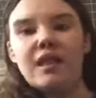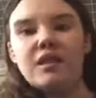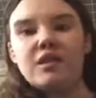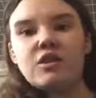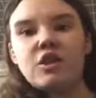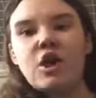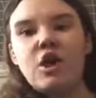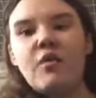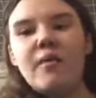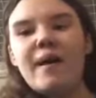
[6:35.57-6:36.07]

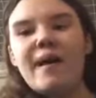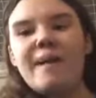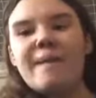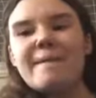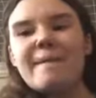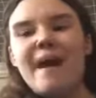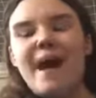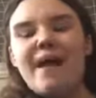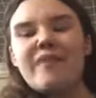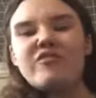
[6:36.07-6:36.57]
so
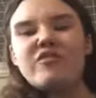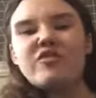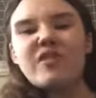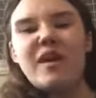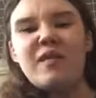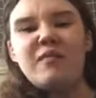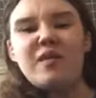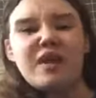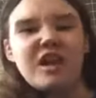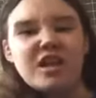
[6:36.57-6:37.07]
um, after
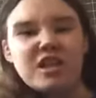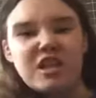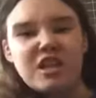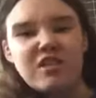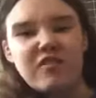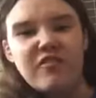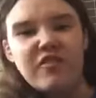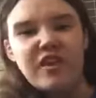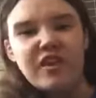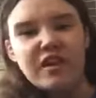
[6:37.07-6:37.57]
that, we cut to
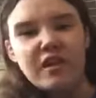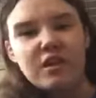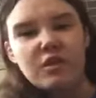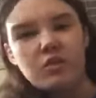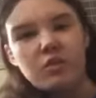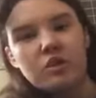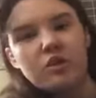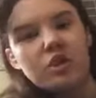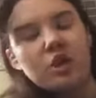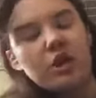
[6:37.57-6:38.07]
the villains,
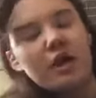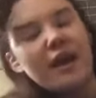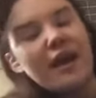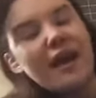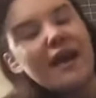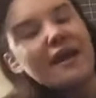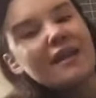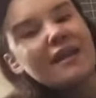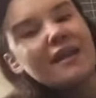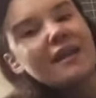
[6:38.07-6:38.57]
which are
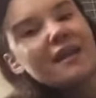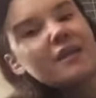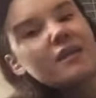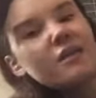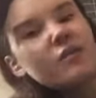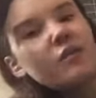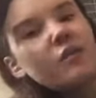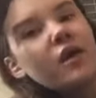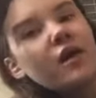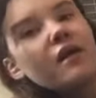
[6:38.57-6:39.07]
aliens,
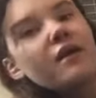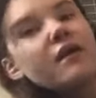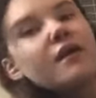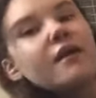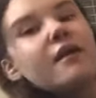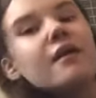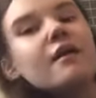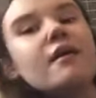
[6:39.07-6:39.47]
and well,